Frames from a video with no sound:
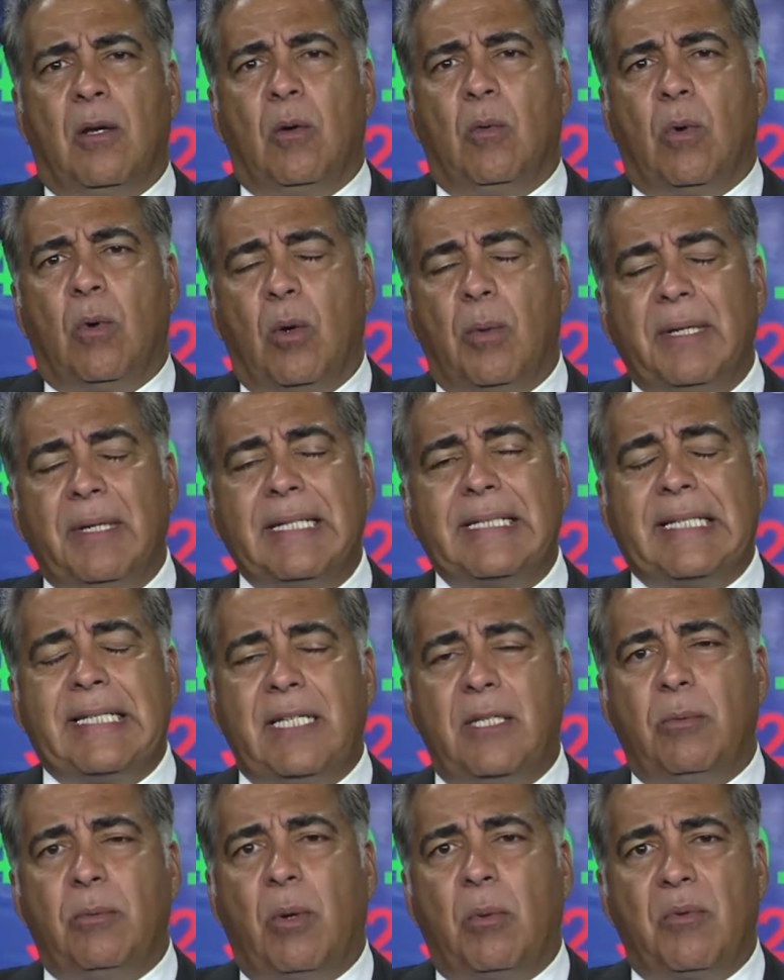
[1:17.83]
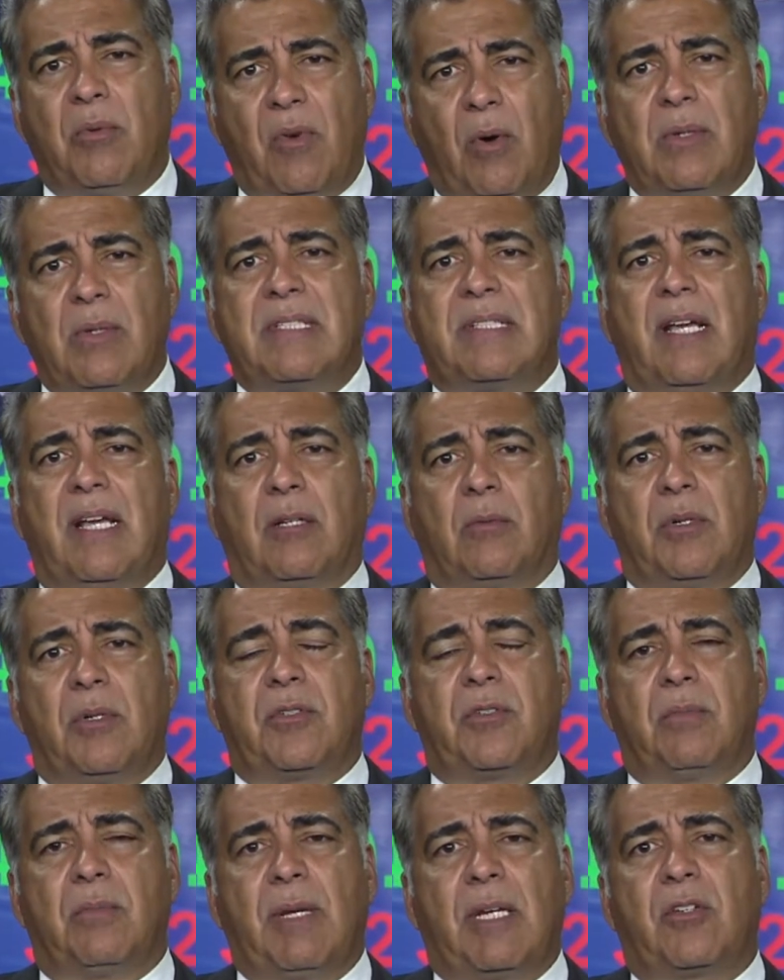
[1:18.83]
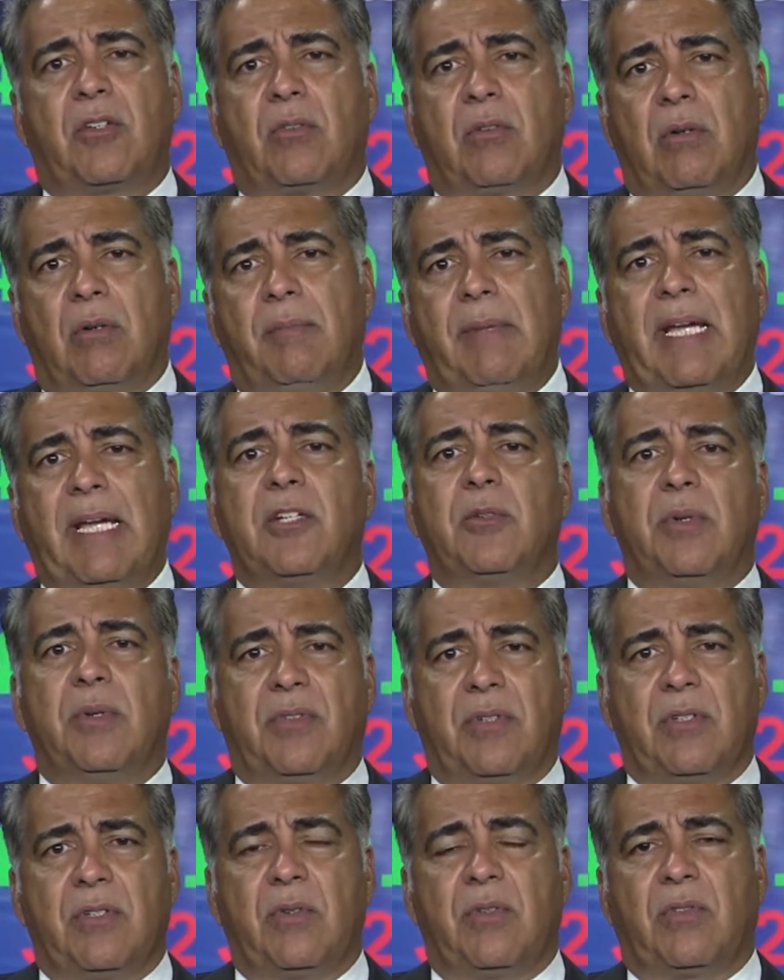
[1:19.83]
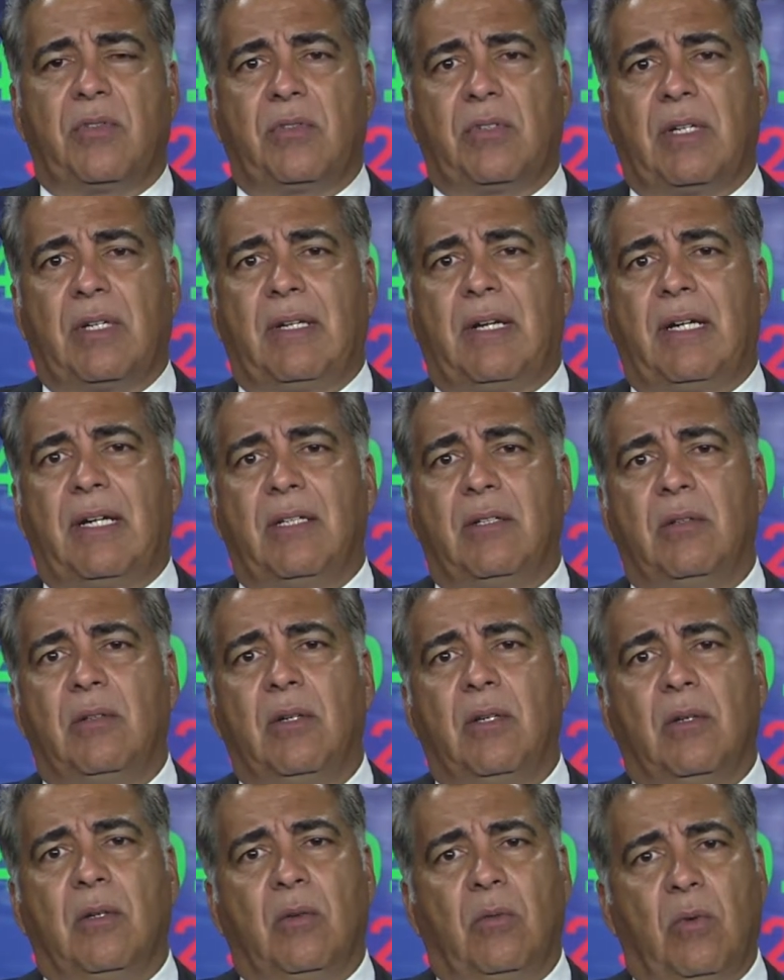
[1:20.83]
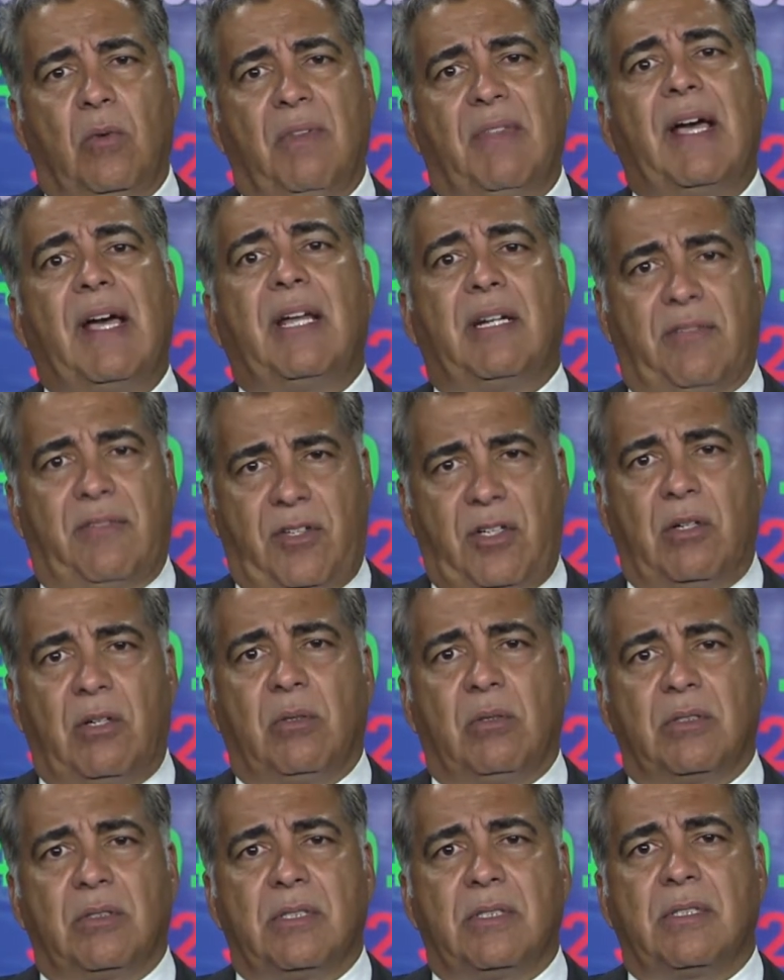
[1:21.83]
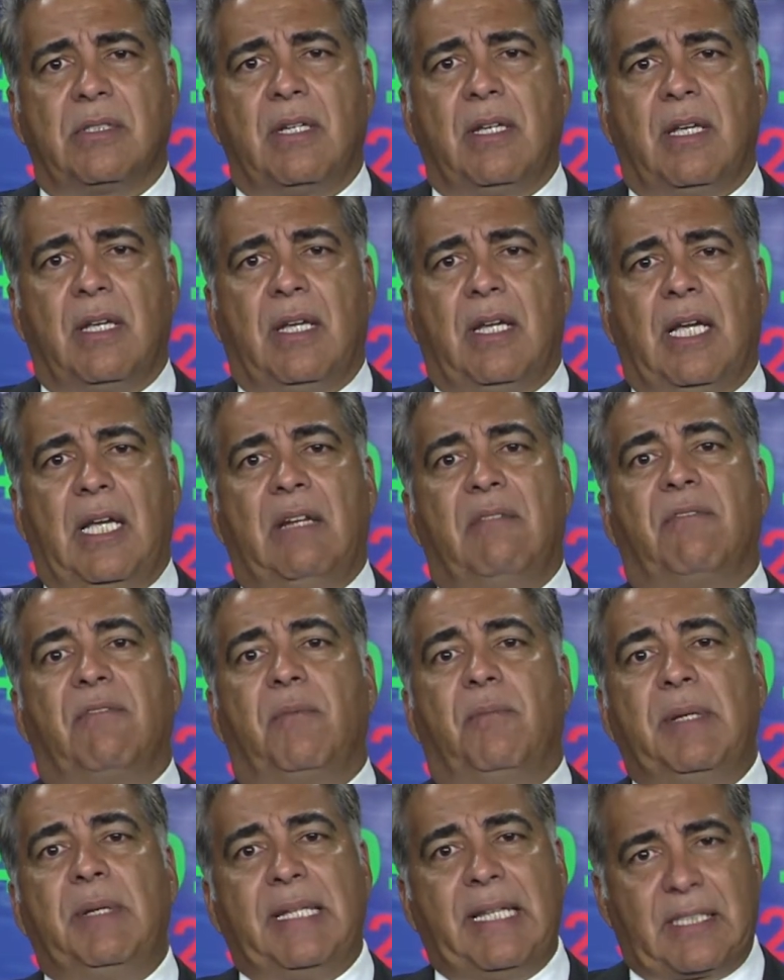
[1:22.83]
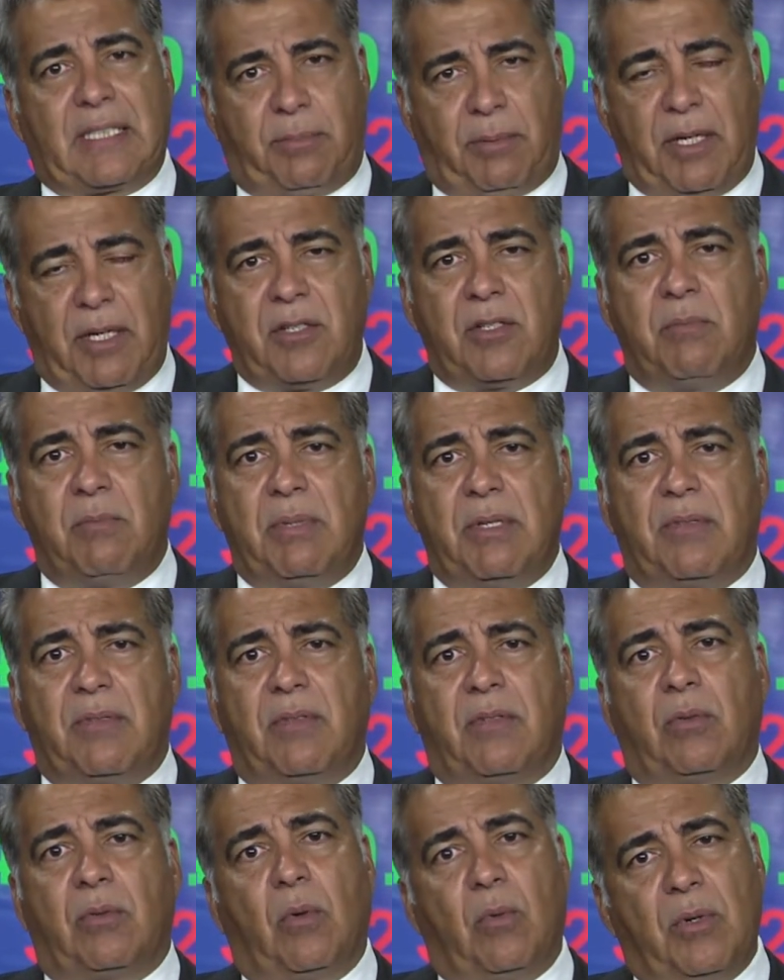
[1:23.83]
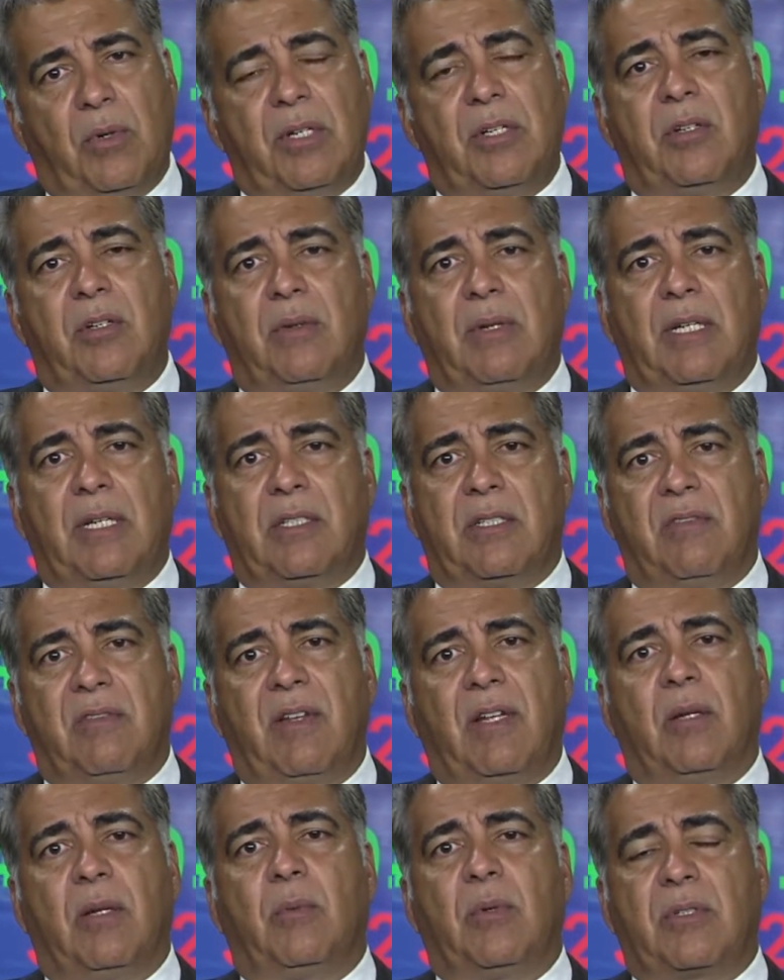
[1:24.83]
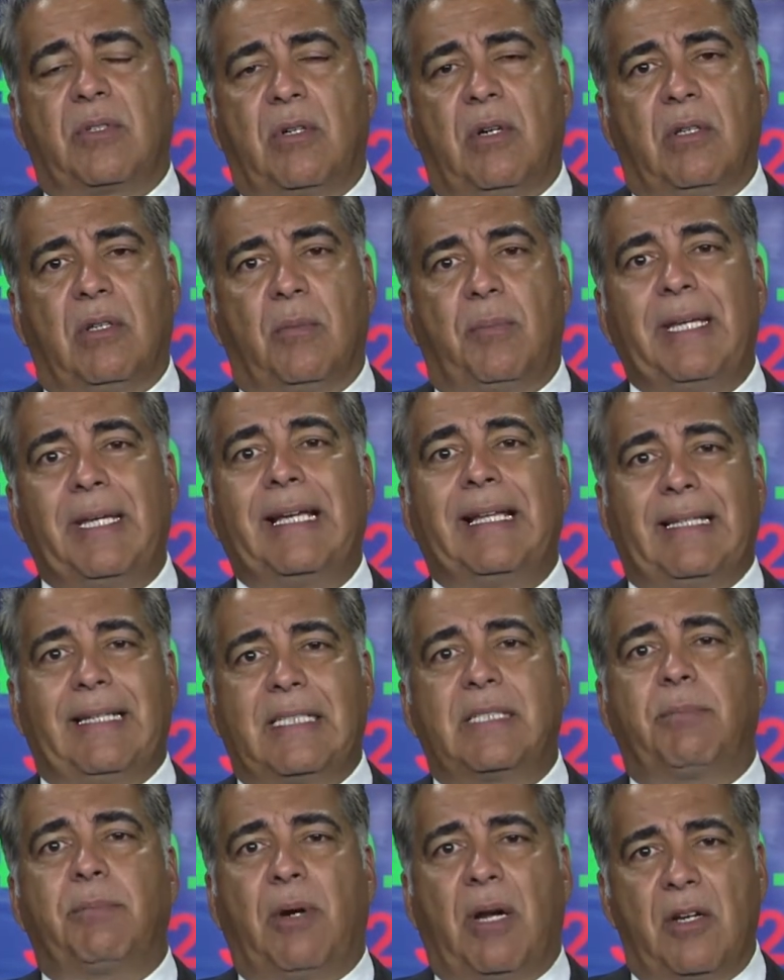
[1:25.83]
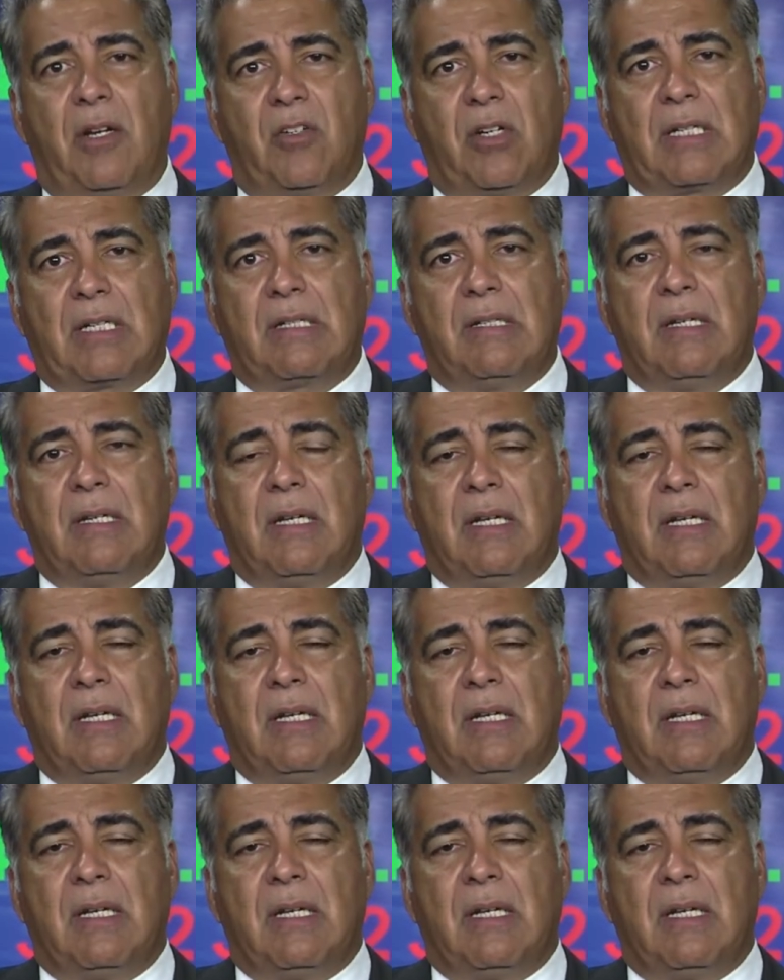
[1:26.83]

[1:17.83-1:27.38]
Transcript: Or we're going to continue what we've always done, which is make sure management's interest is aligned with that of shareholders. And being the exploration business, what we're doing is develop what's called a PLS project.